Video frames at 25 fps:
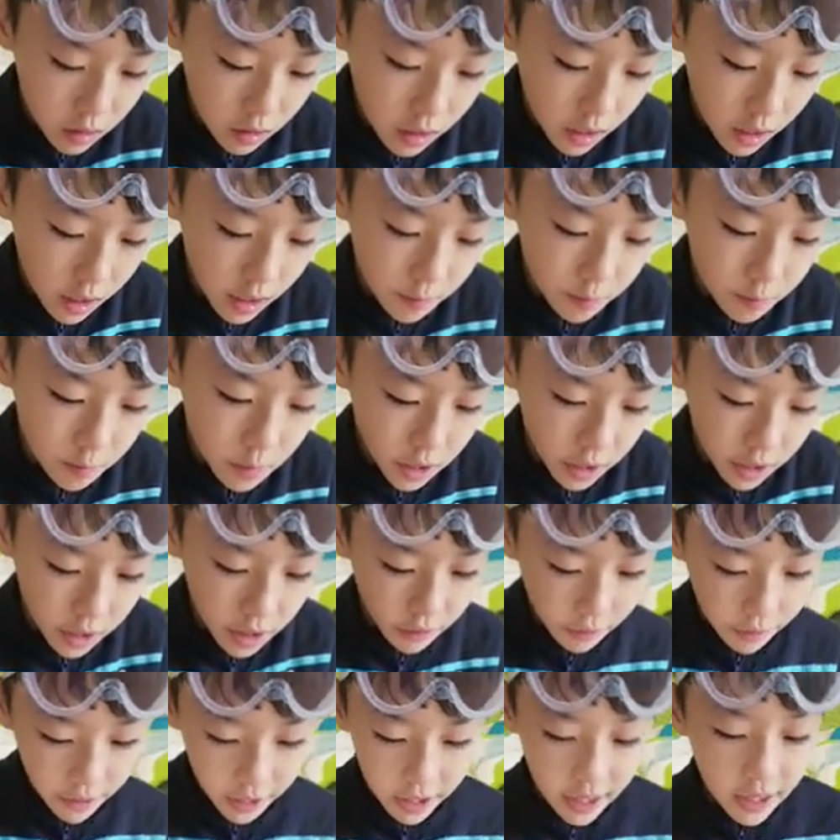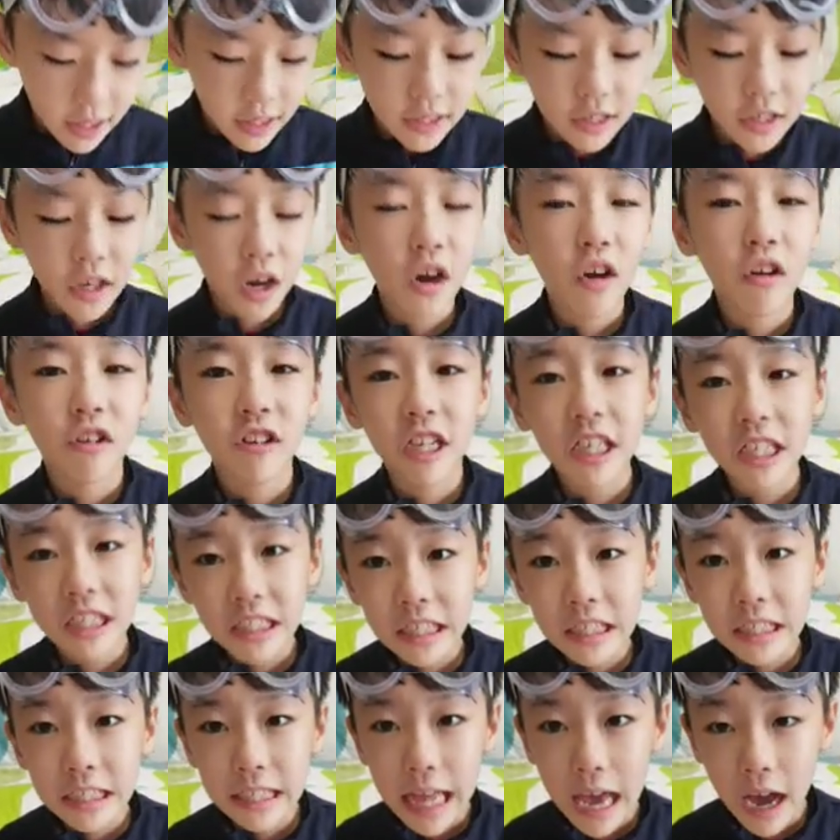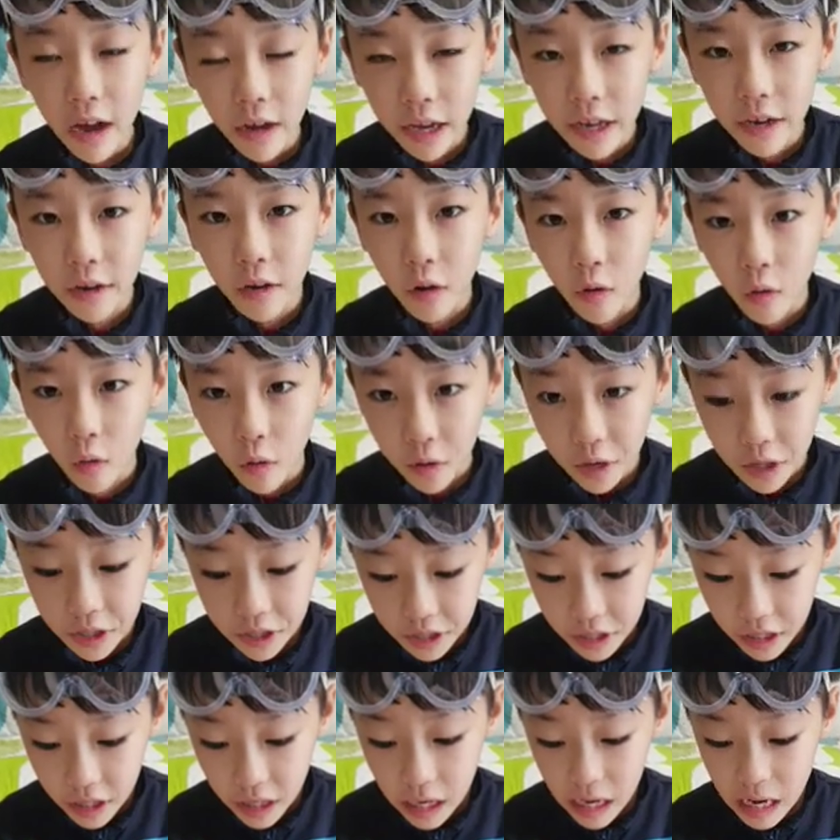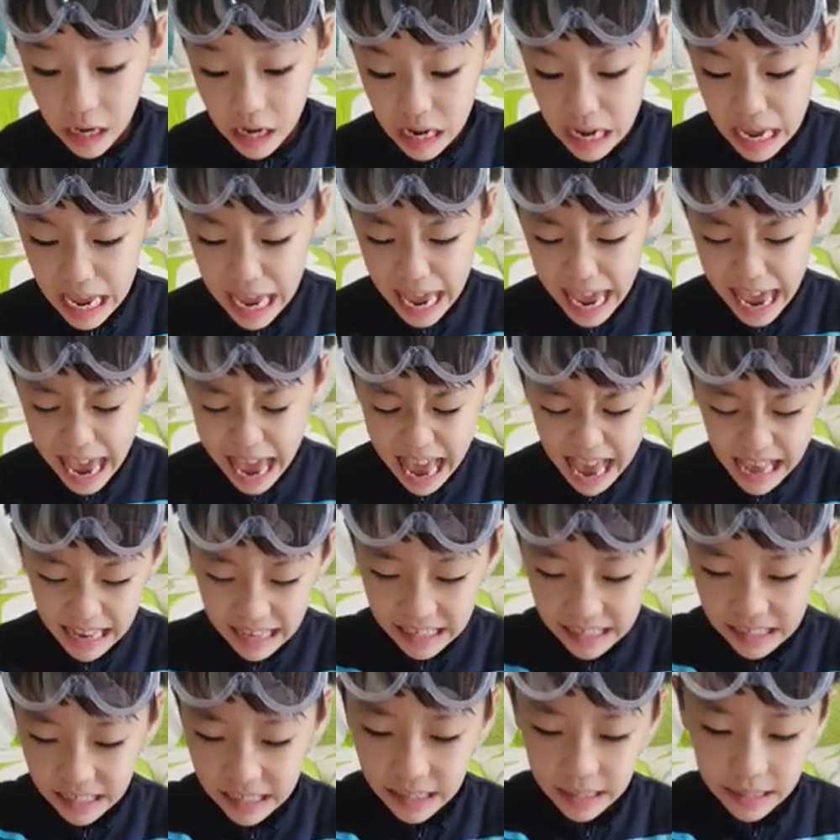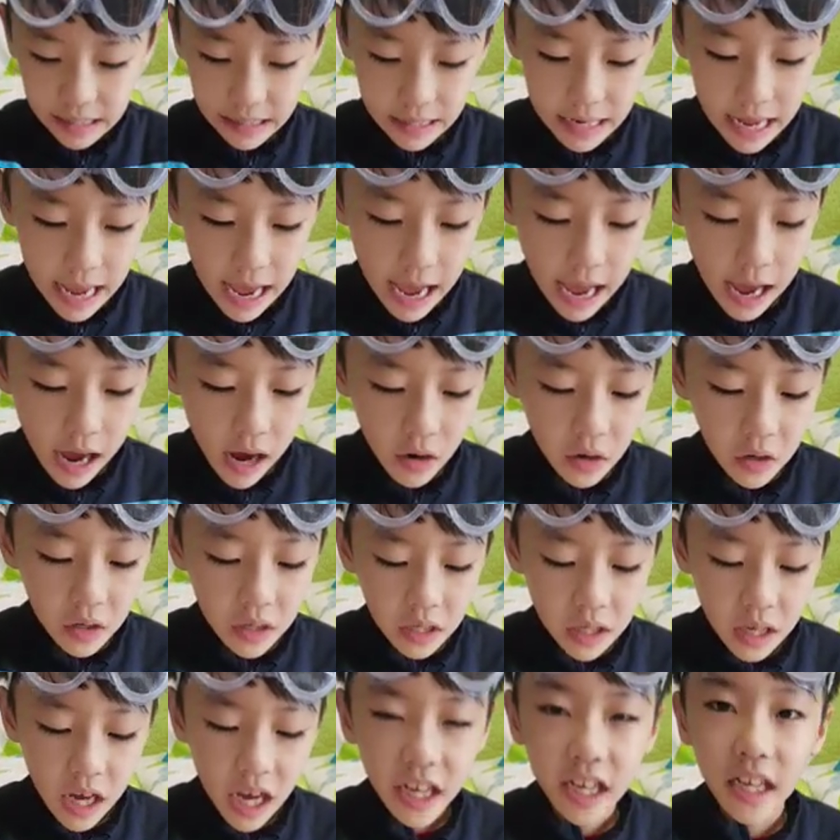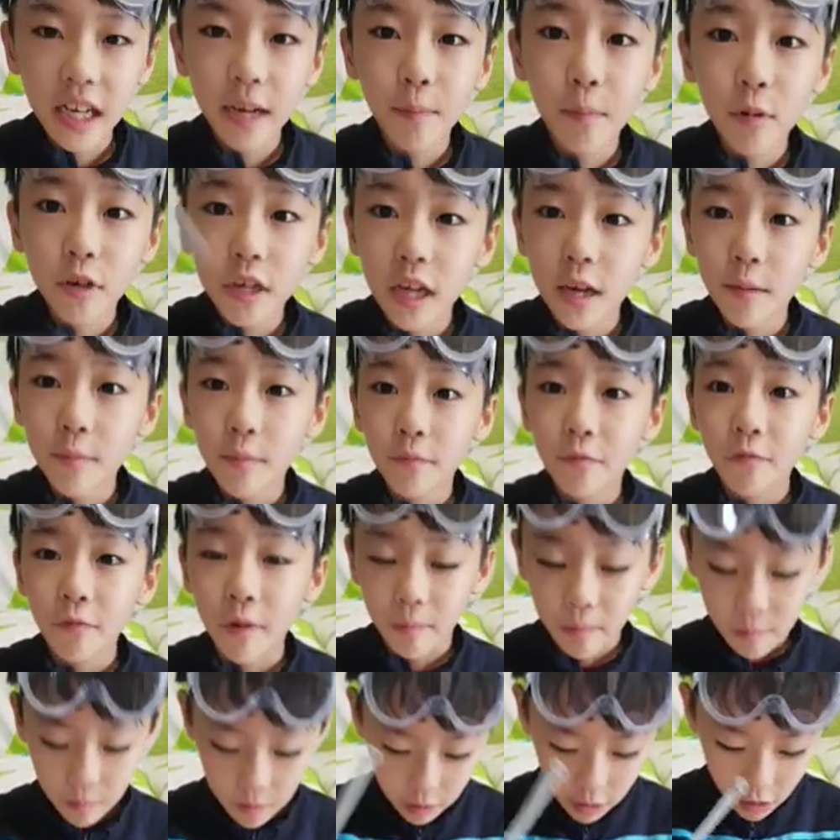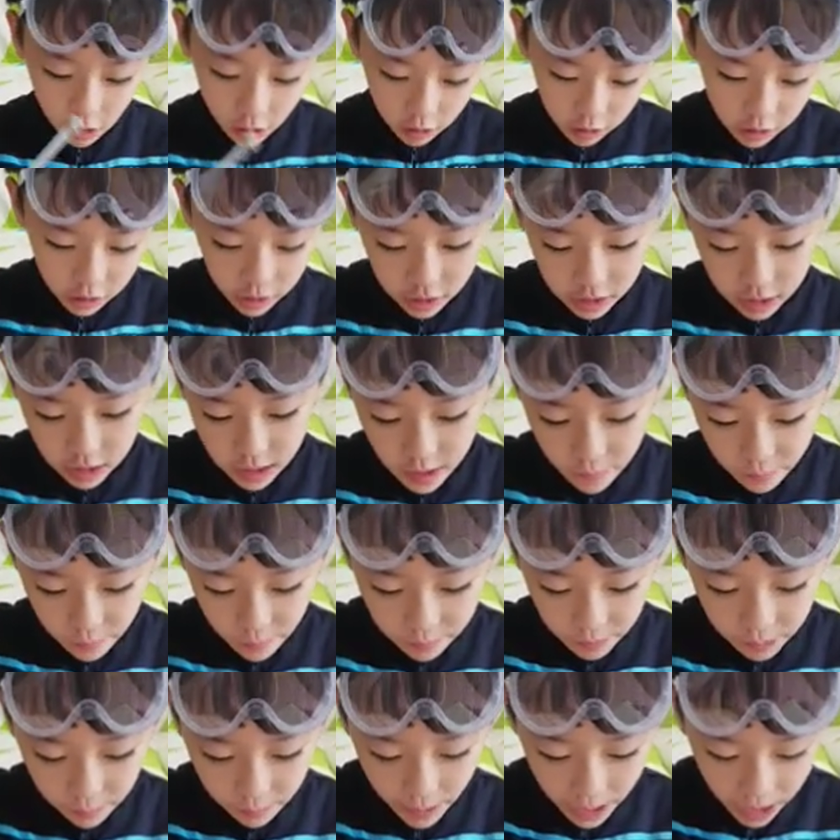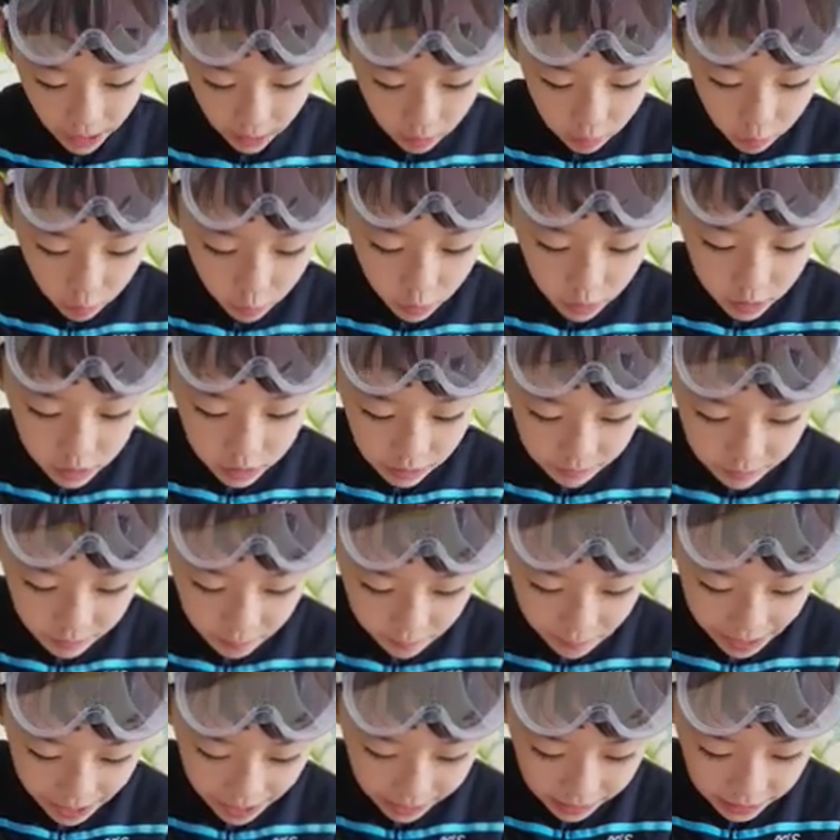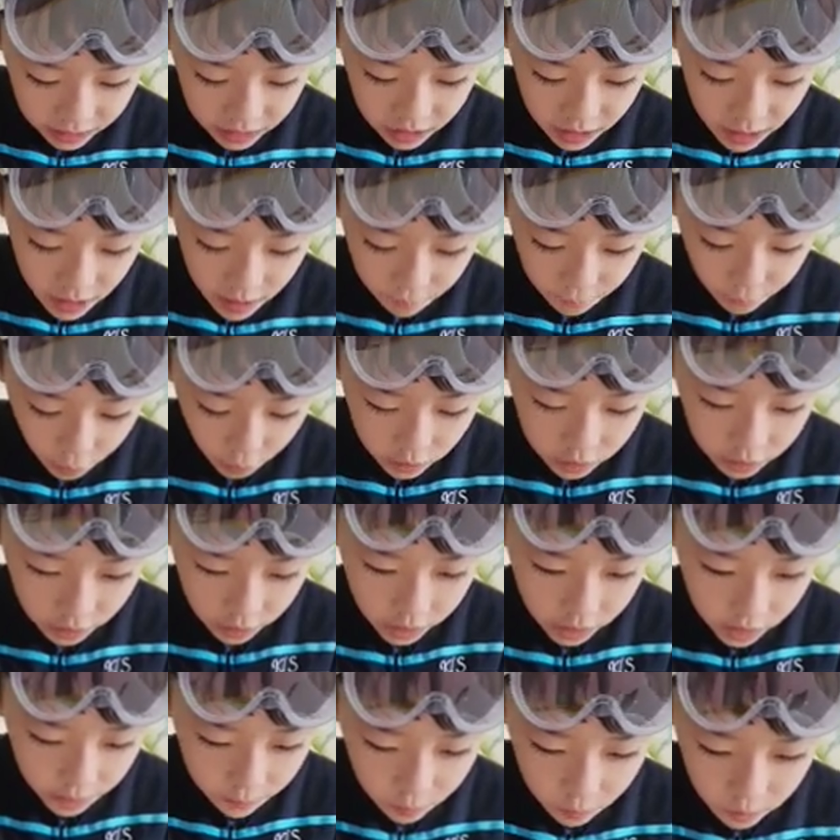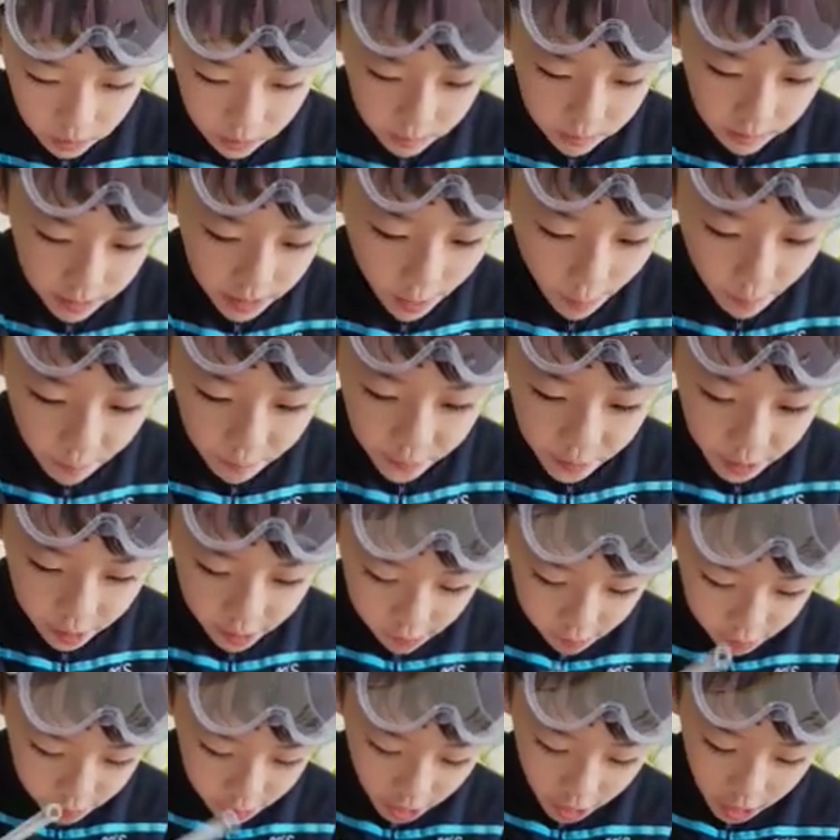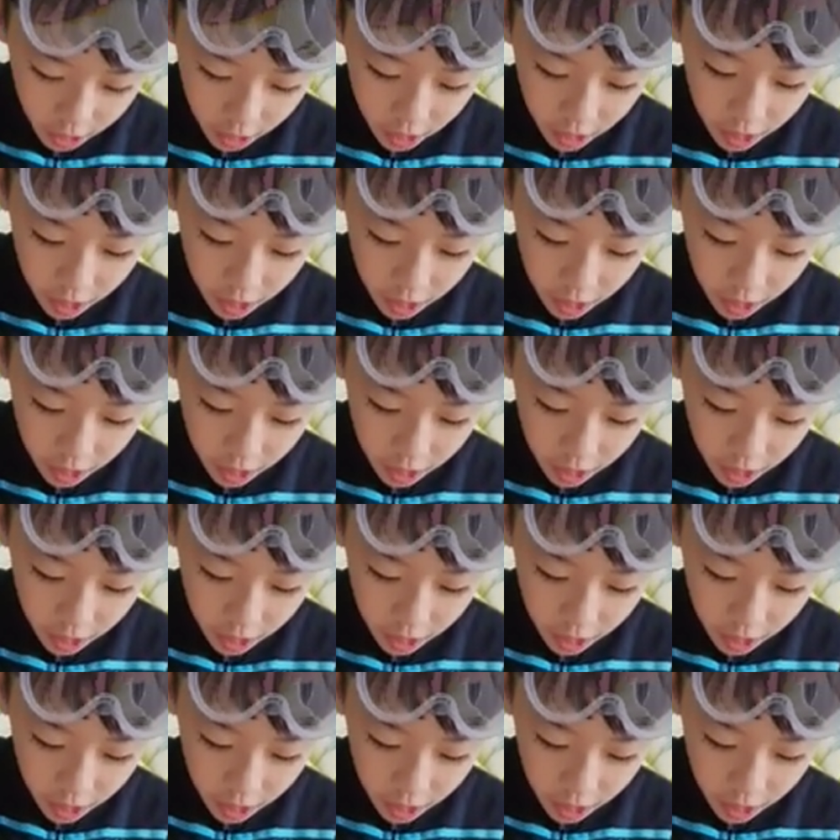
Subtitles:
and Mercury. So this is now in order, and now I'm gonna put them from longest, from the backwards of the planets. First, I'm gonna put Neptune,